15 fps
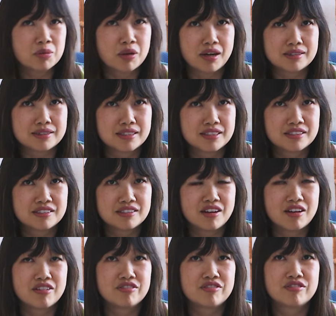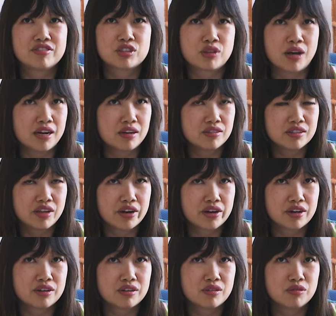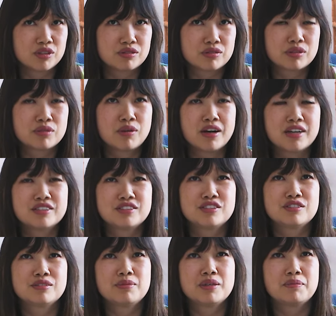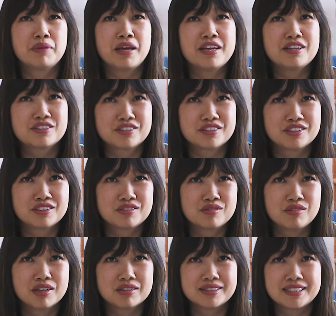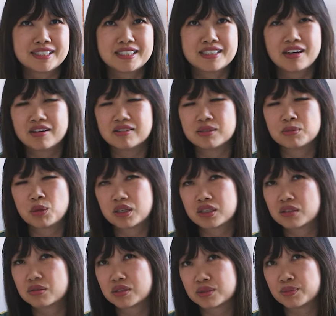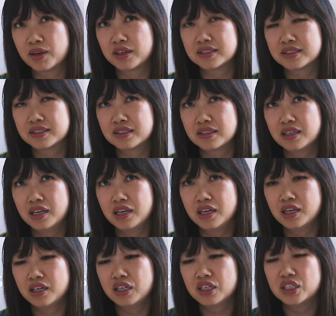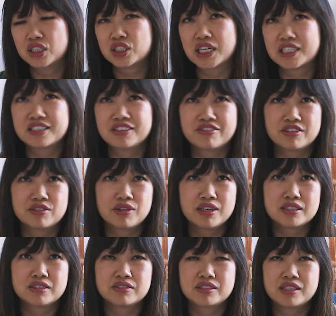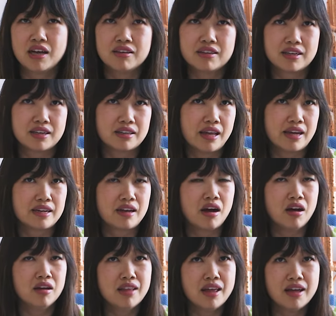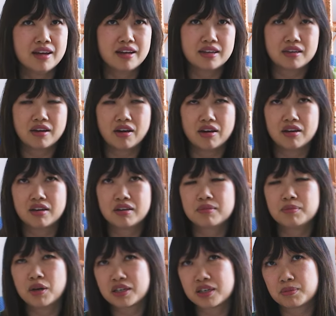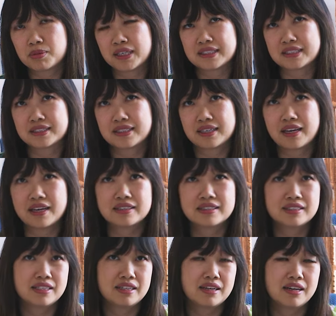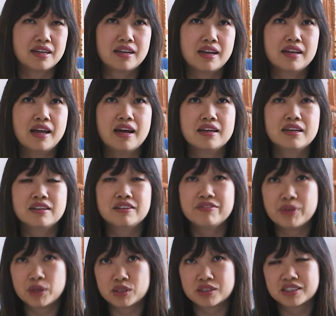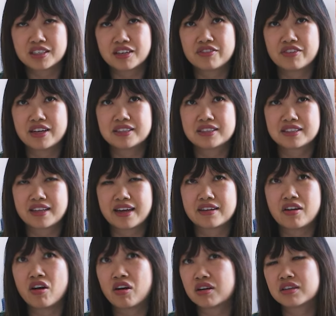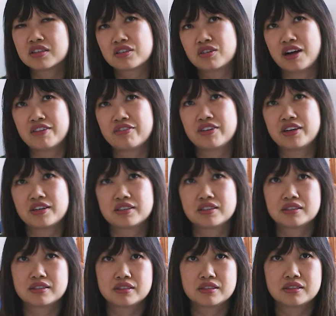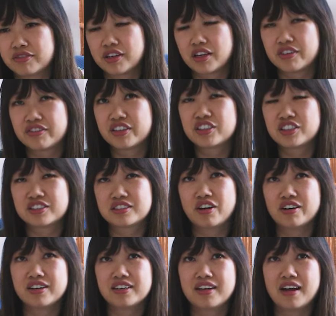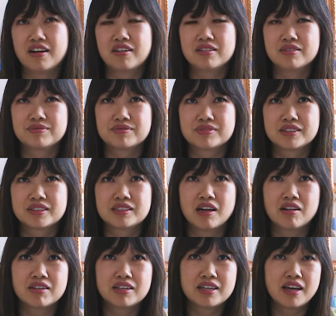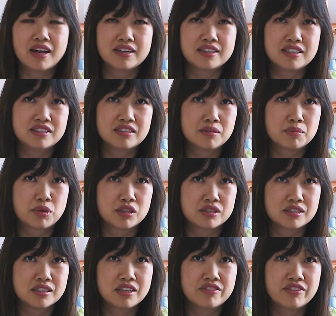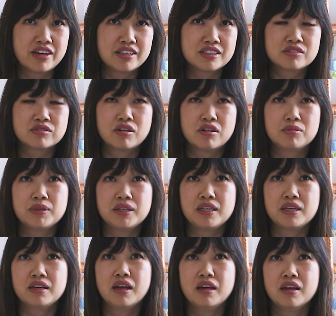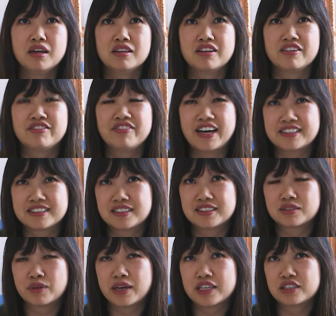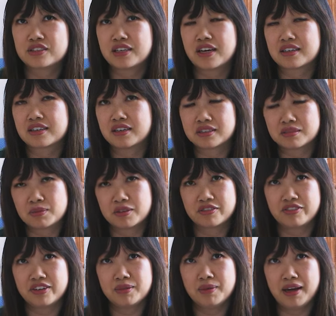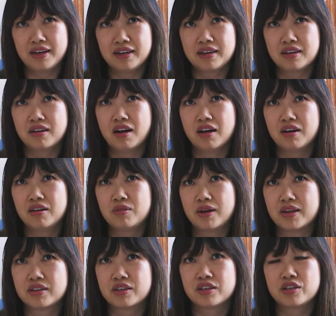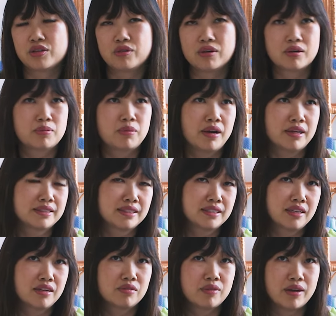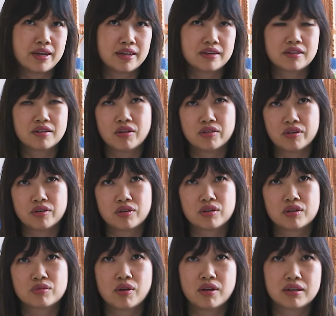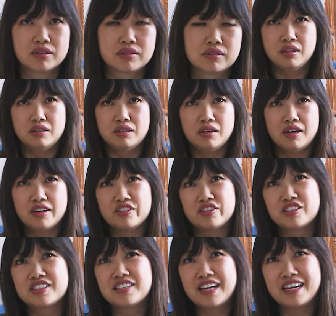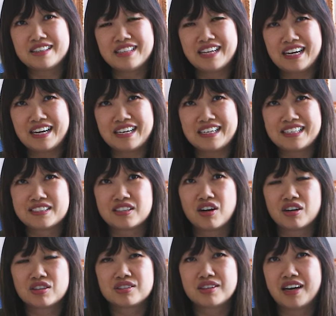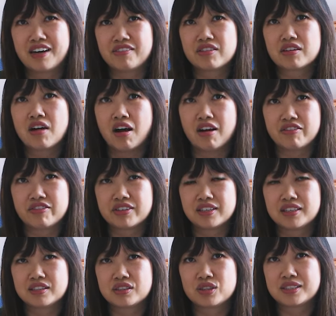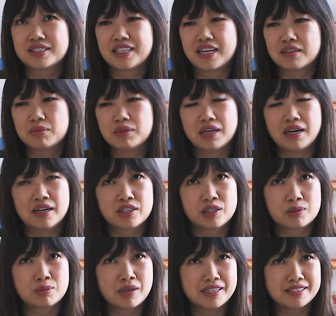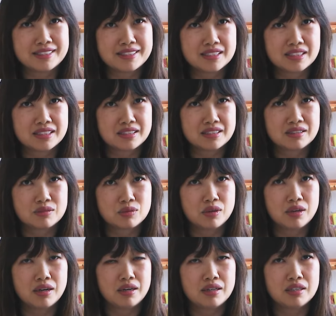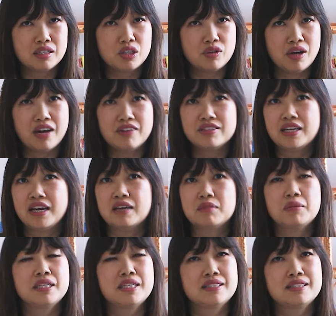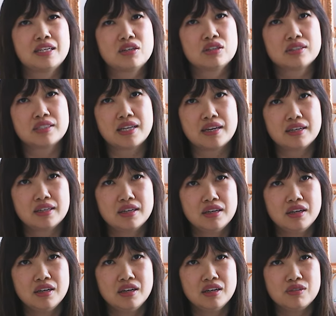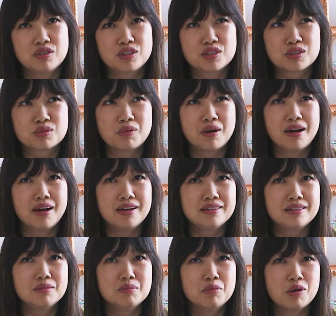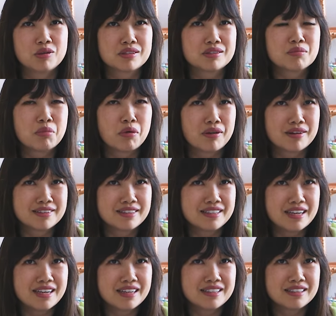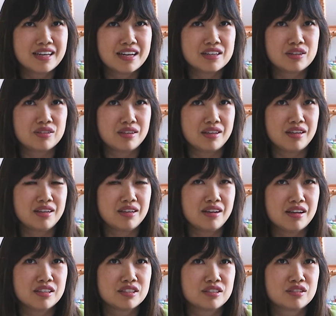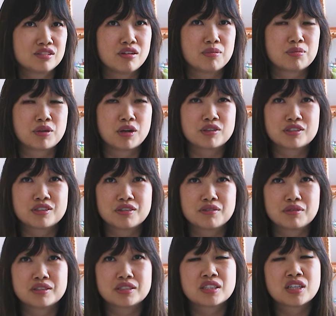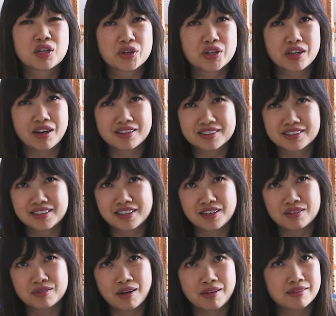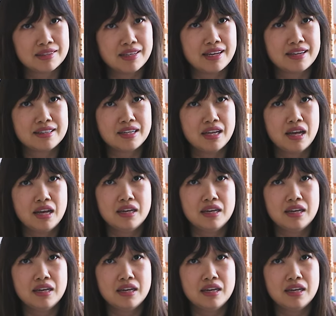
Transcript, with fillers: process of trial and error, which requires you to be patient while seeing how the market responds. Try different ways of selling, like online, on marketplaces like Etsy, and at in person events like art and craft fairs. If you're just starting out, selling at these in person events will be the fastest way to get customer feedback on whether you are pricing it right or wrong. I understand that it's hard to have the confidence to stand behind your prices when you haven't had many sales yet, which is why the most important thing that you need is to approach it with curiosity rather than